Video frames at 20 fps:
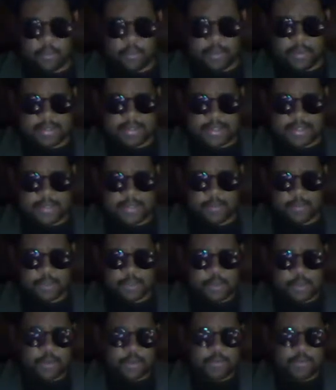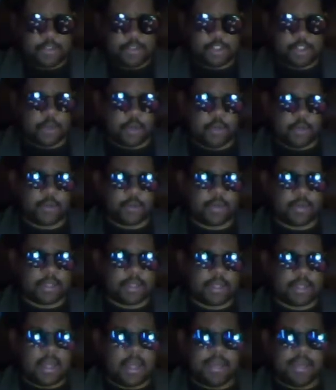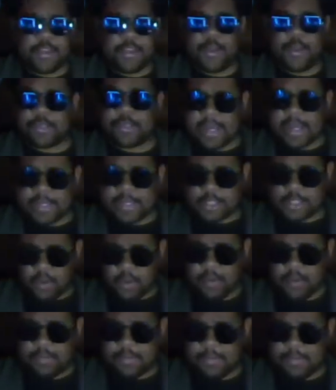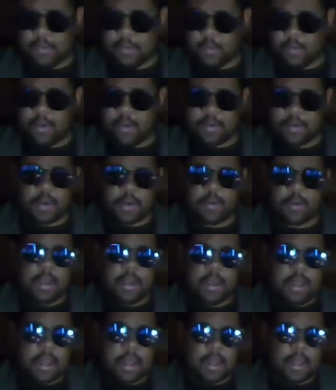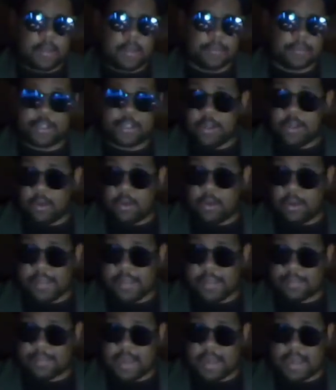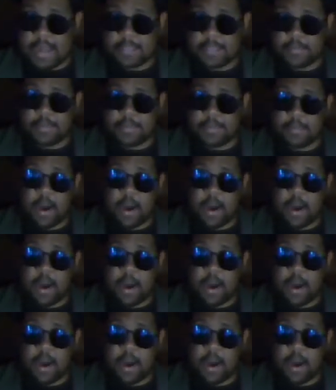really did was sort of show you the, the new status quo of the mutant world. You know, um, Jean Grey is back as Ms.